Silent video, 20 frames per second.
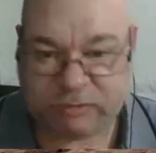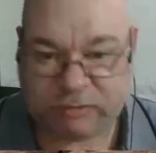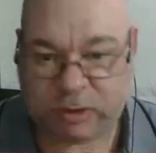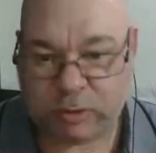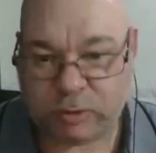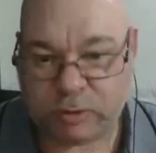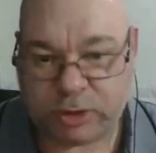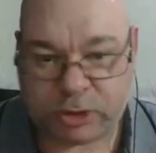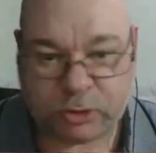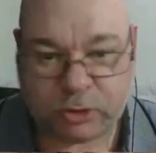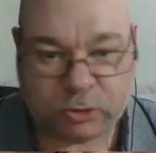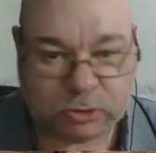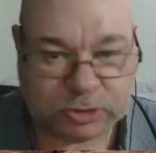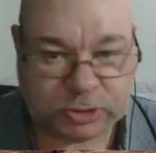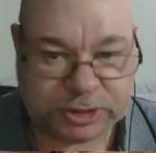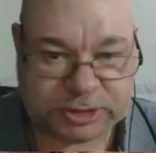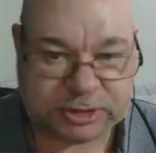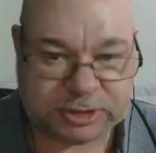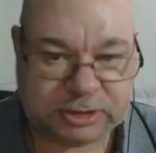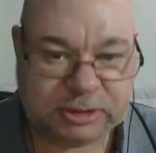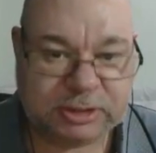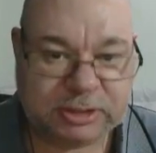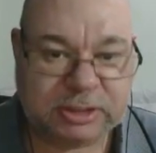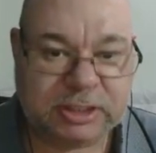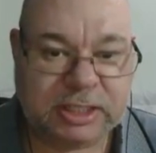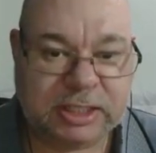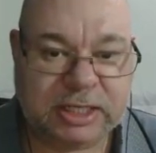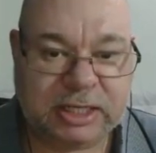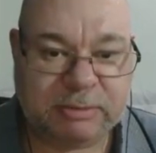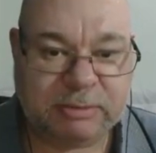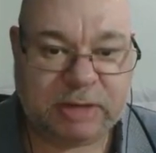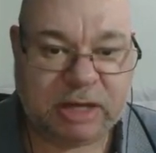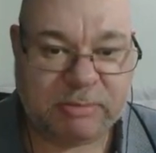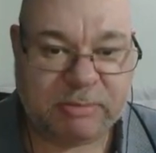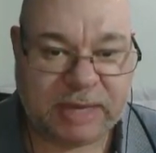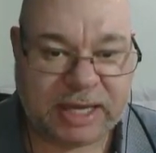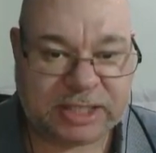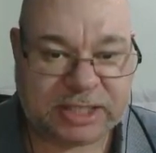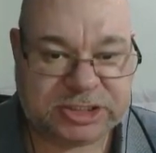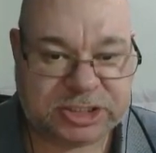you want to call it. I'm
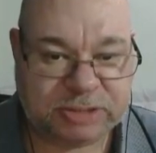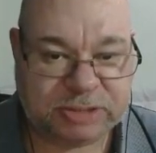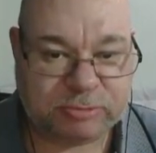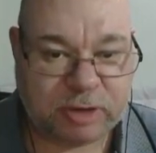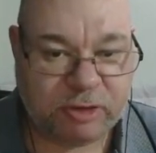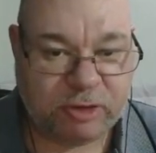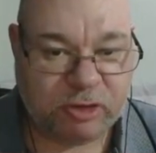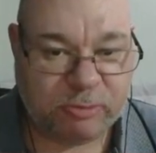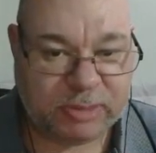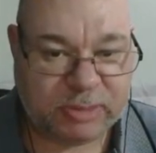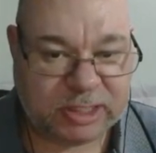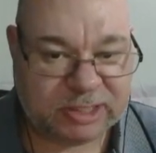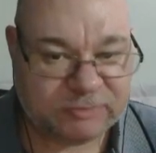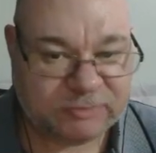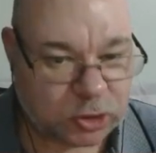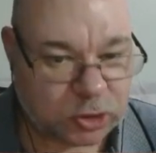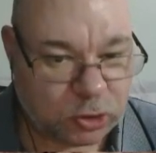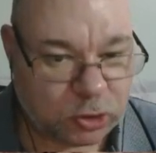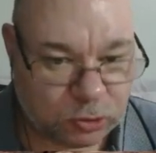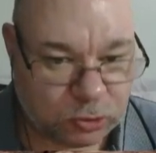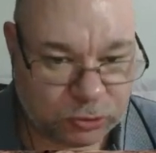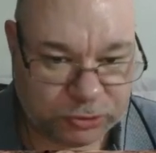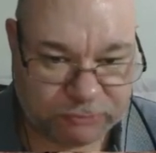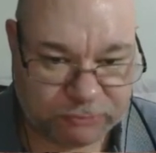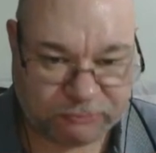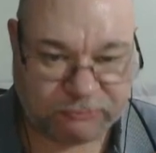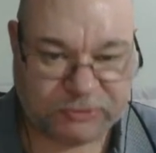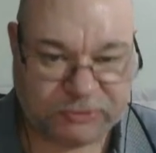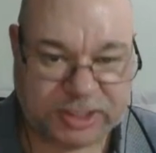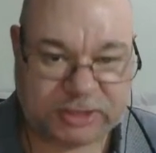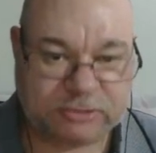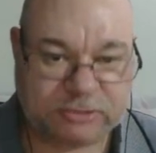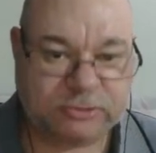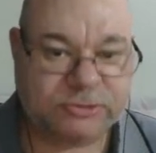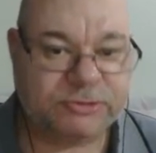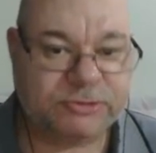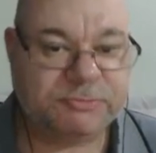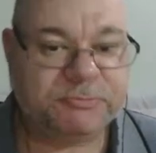actually right in the middle of a cornfield